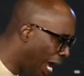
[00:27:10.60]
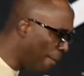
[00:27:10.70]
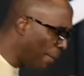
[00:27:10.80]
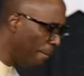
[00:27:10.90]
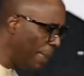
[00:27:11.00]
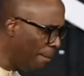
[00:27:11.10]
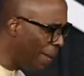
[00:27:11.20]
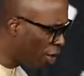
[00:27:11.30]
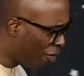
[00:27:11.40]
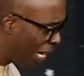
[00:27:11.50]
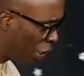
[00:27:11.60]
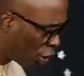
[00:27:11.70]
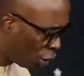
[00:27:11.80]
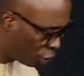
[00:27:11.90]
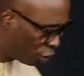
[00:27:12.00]
I'm a member of my
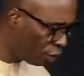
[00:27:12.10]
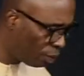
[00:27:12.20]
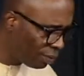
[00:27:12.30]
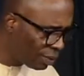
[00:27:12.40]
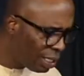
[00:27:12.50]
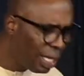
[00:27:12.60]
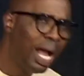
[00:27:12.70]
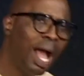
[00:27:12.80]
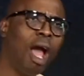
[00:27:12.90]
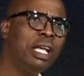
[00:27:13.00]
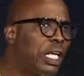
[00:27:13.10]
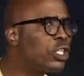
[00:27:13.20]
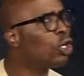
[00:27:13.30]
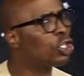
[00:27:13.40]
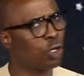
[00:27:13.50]
church. How is a
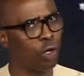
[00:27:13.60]
church